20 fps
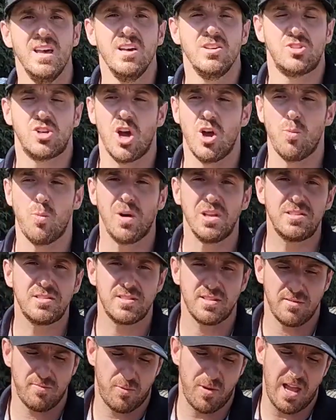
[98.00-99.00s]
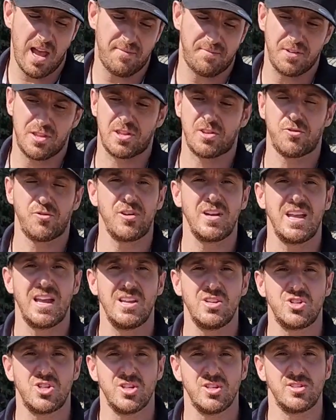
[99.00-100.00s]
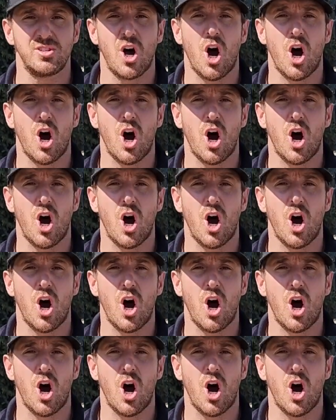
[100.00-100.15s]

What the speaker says: So once we have the 3 inches